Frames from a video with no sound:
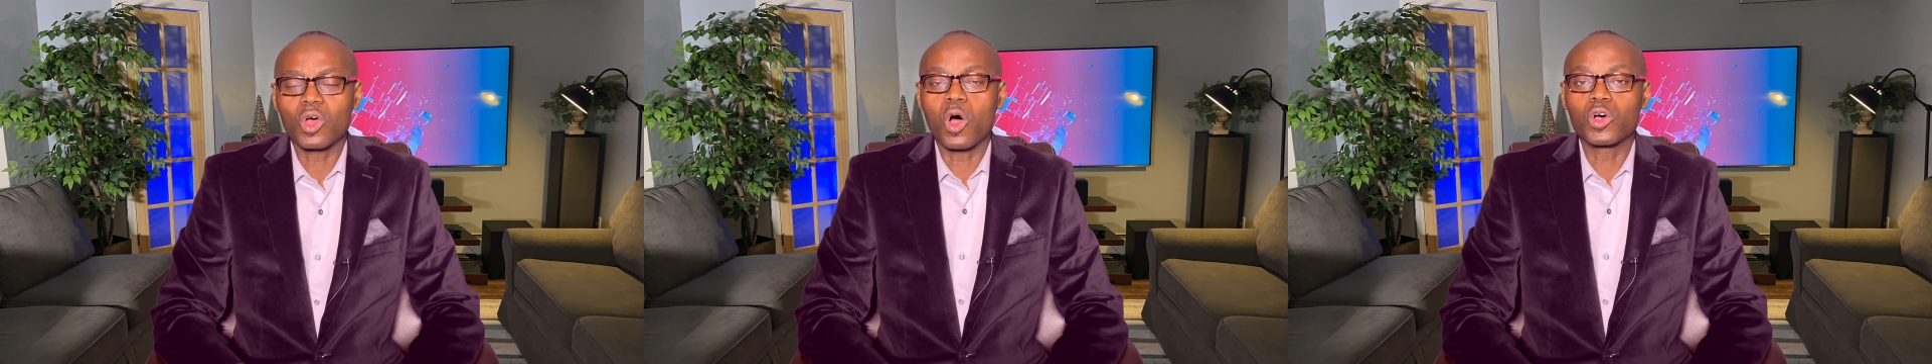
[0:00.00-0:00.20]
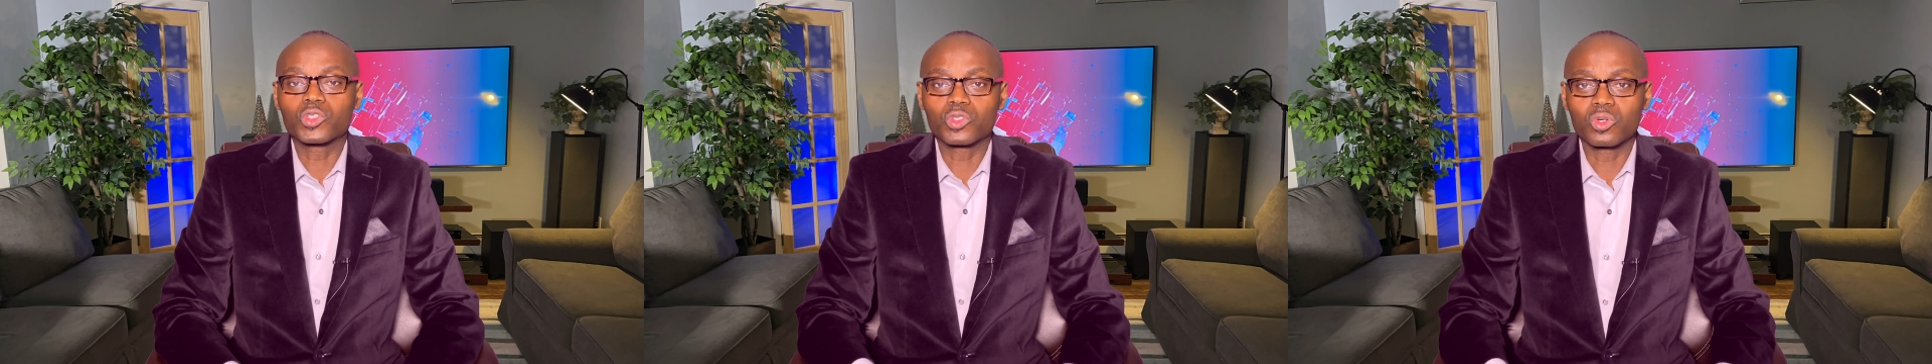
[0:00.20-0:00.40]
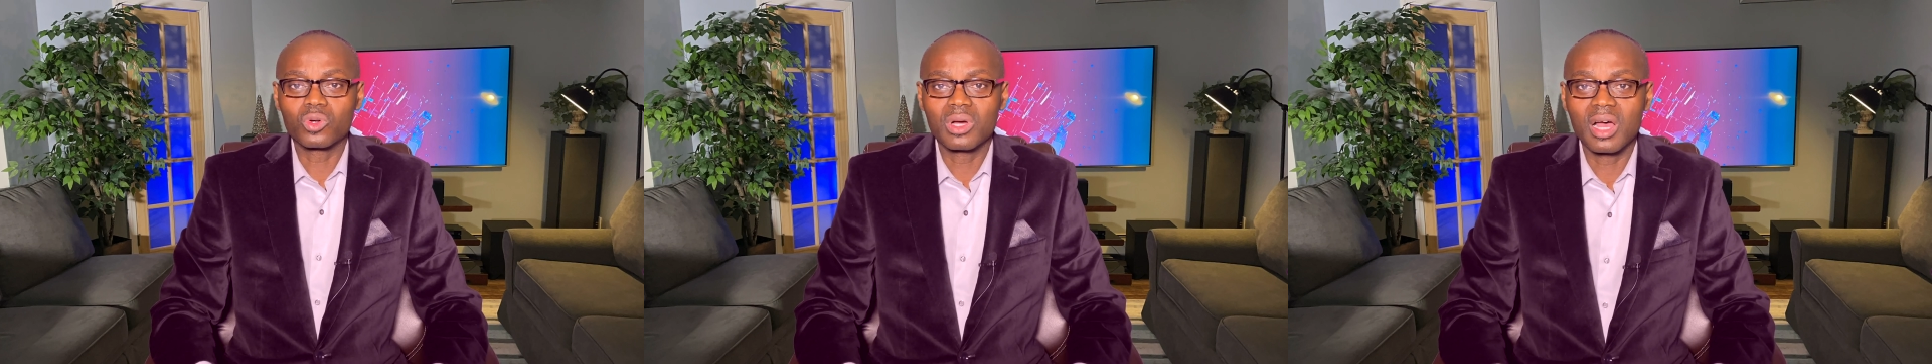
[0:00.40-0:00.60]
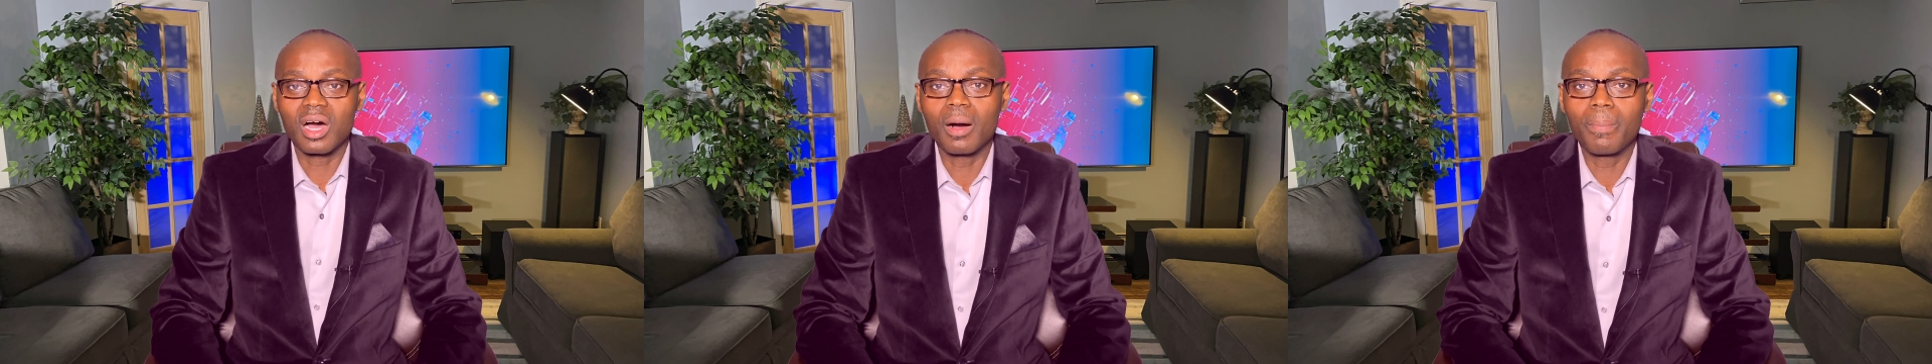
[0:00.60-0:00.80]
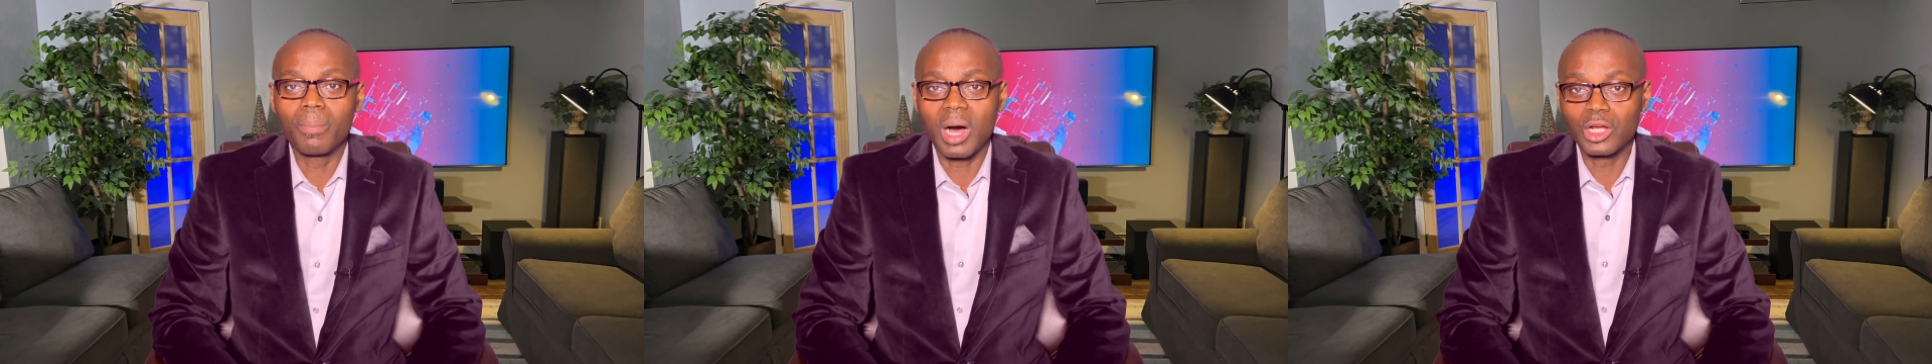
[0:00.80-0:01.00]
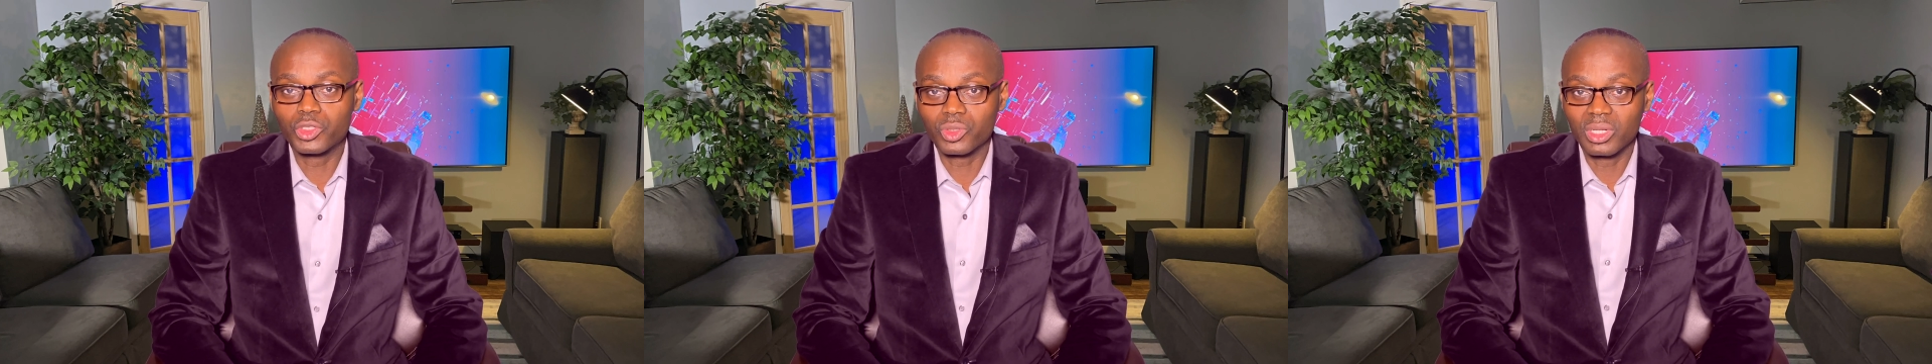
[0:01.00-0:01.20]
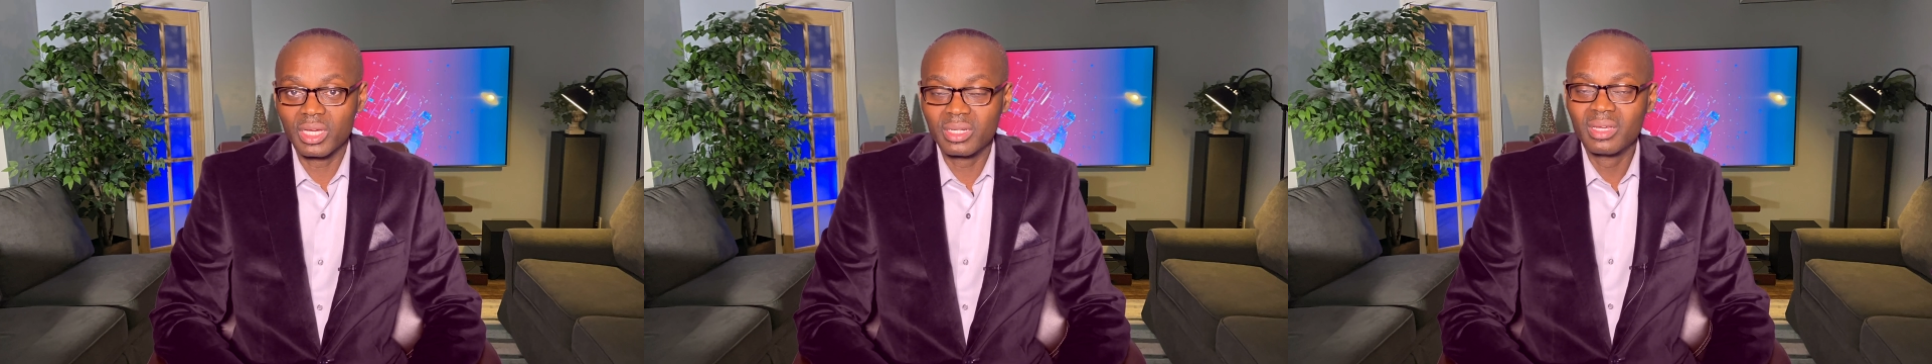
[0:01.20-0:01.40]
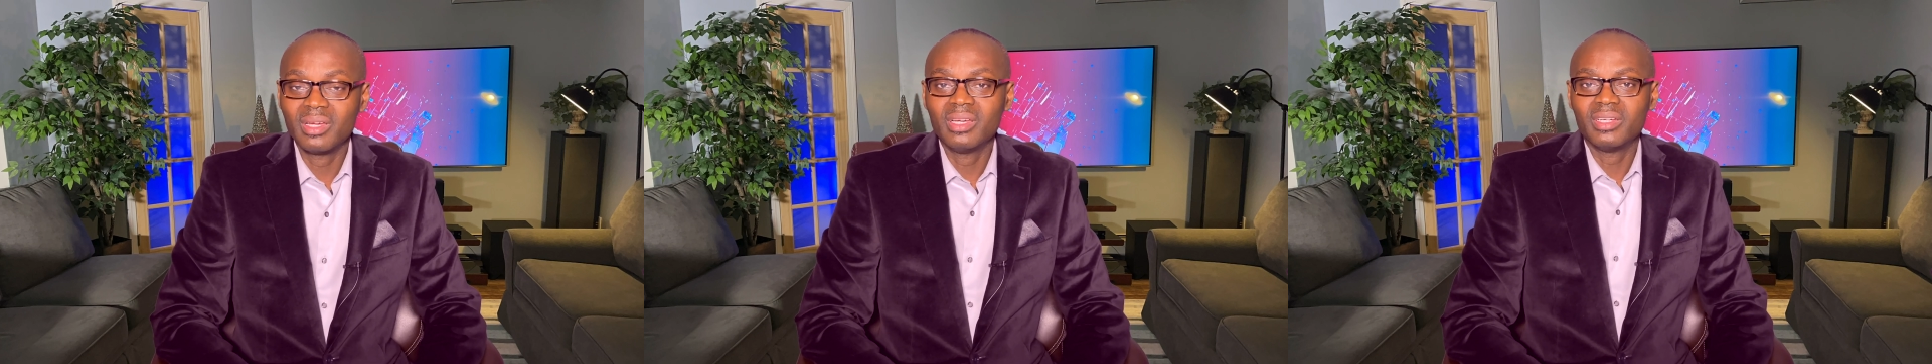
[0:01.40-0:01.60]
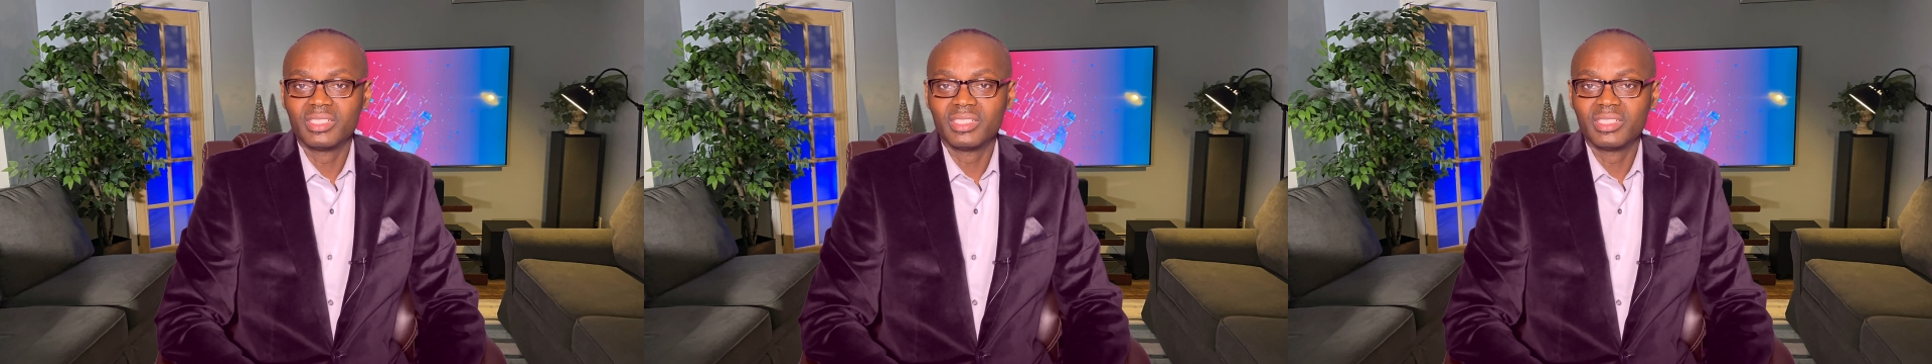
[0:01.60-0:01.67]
also help modulate